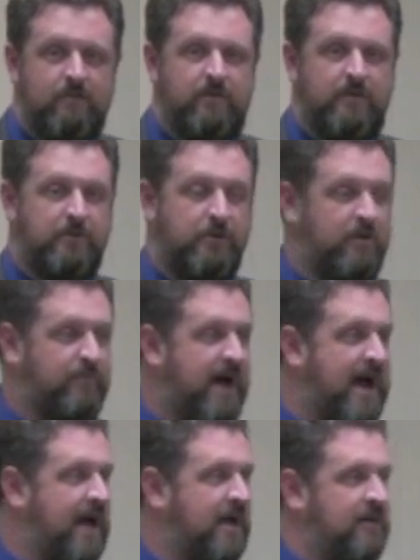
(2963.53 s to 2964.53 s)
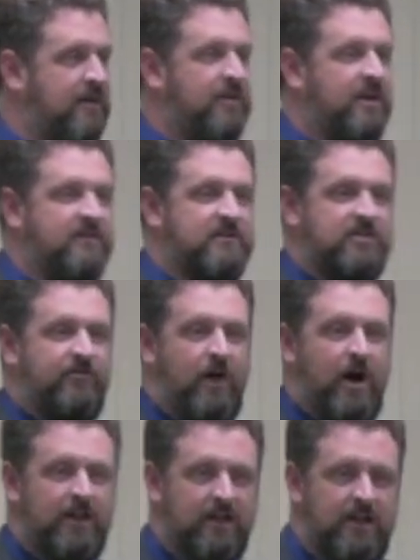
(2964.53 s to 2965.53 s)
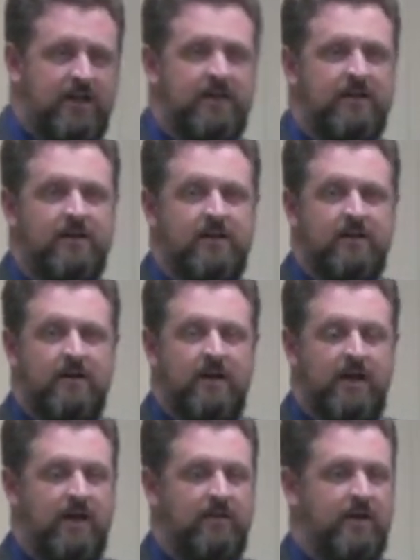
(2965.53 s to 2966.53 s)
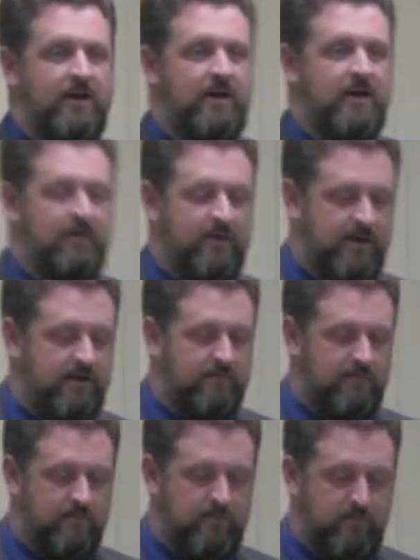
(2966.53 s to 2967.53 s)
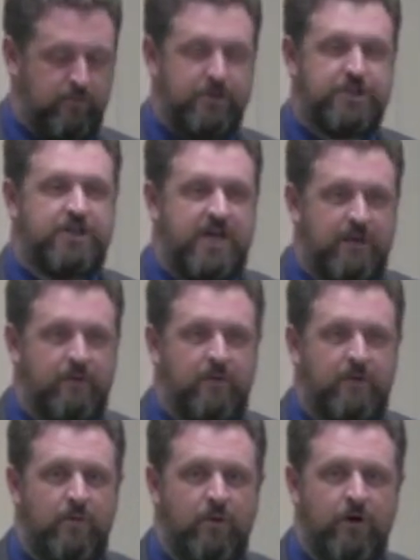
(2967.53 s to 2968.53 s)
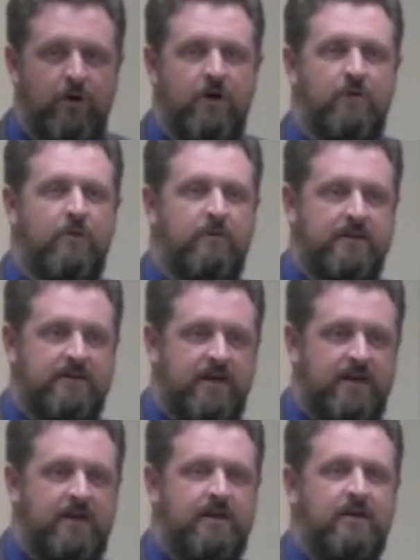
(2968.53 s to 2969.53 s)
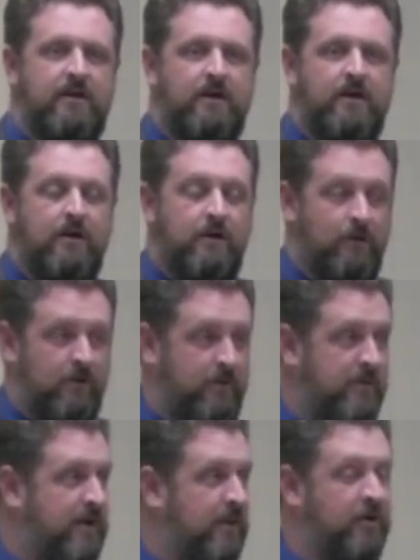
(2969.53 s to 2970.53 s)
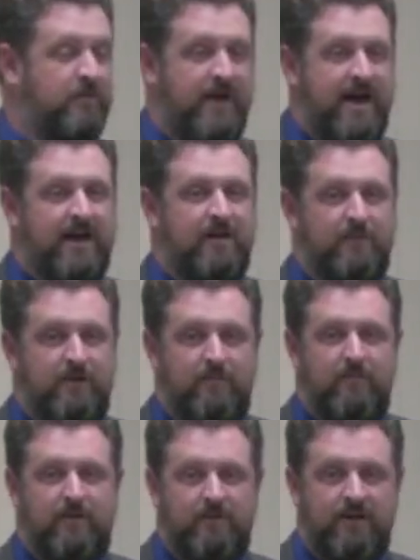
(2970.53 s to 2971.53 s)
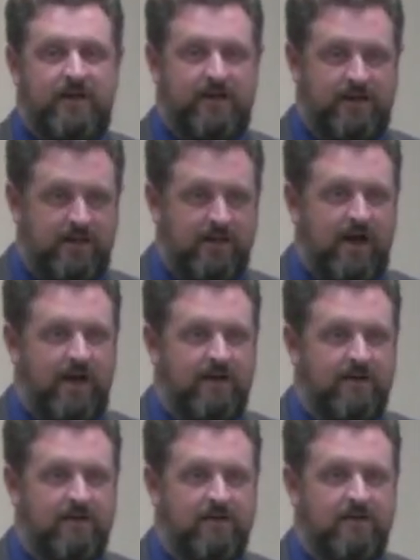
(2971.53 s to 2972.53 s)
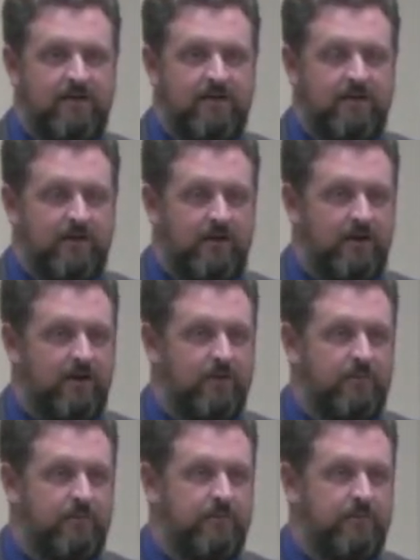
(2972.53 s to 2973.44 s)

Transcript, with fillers: People look back and they think of us fondly, and they and they appreciate what we were and what we did, or do we want to look back and be remembered like an Eli? You know.